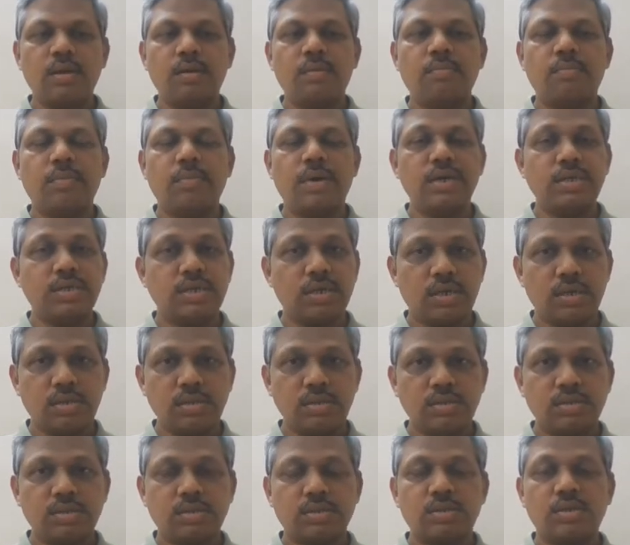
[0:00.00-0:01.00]
by
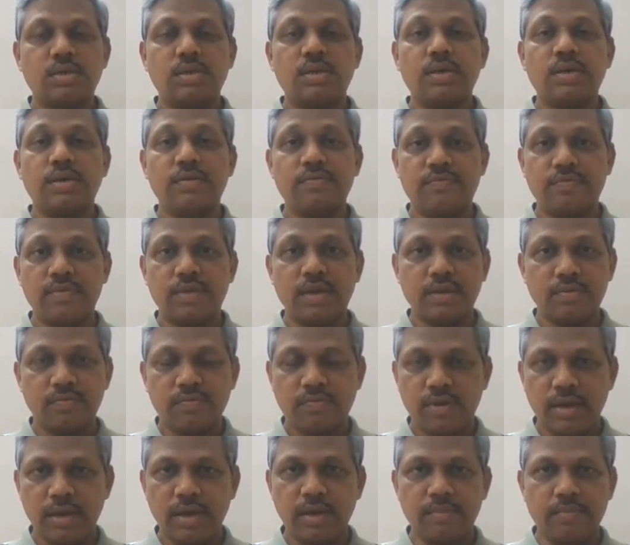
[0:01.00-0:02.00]
chance if that
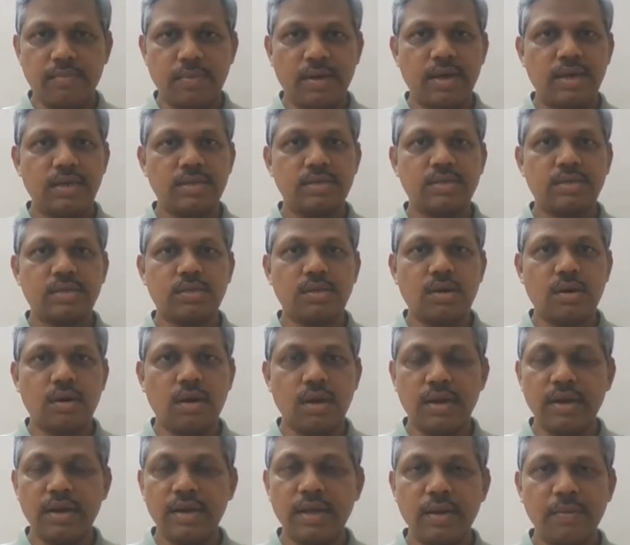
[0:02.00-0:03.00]
frame has
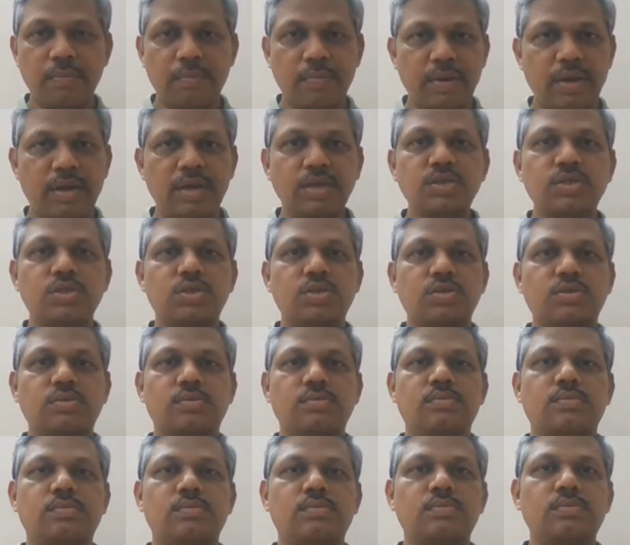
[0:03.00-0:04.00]
already a page
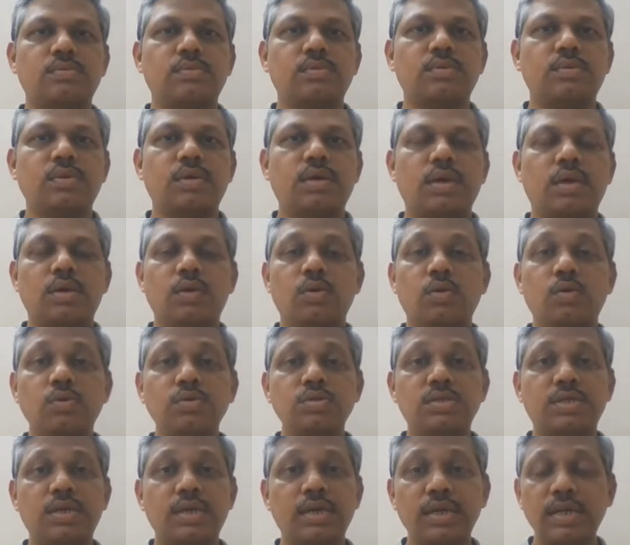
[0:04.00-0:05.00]
and
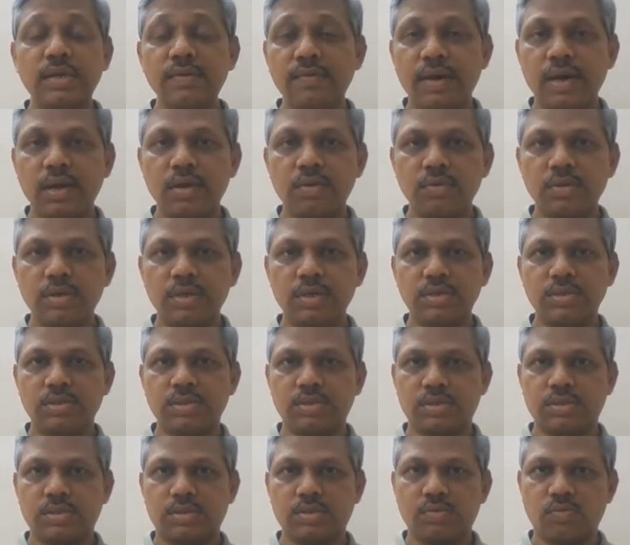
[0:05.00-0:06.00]
whose dirty value
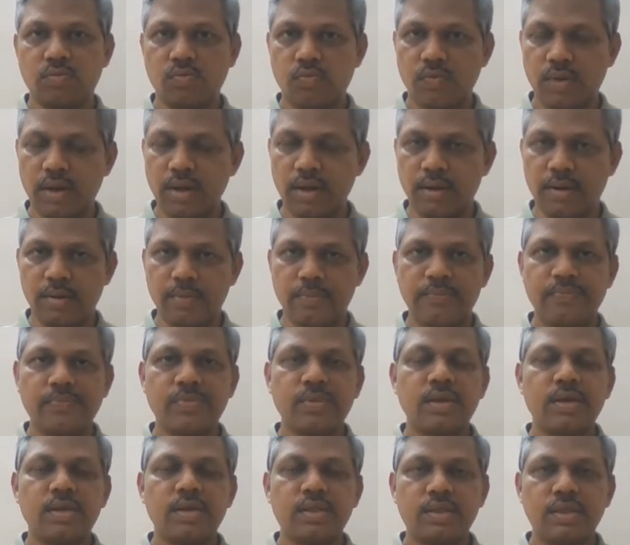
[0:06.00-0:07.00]
is 1
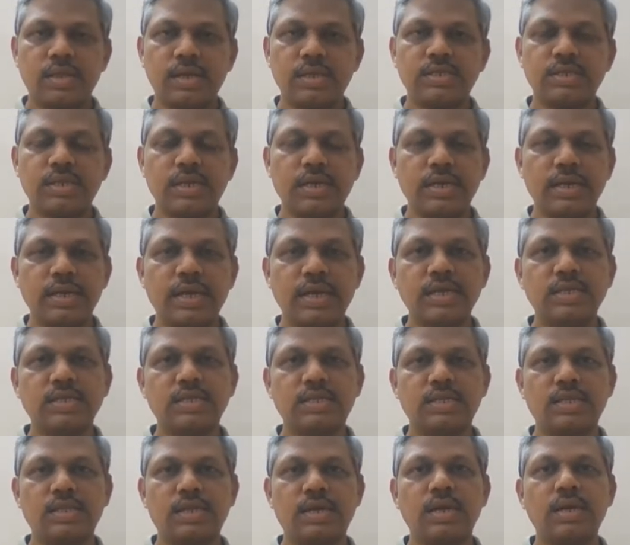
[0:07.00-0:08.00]
that's an
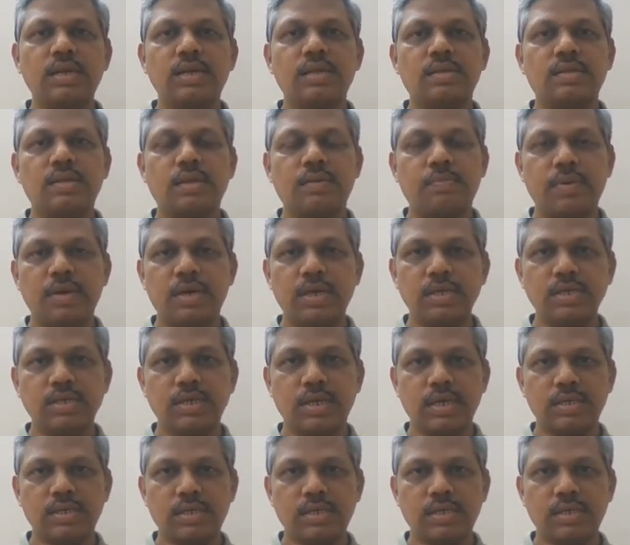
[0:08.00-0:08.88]
indication that that page has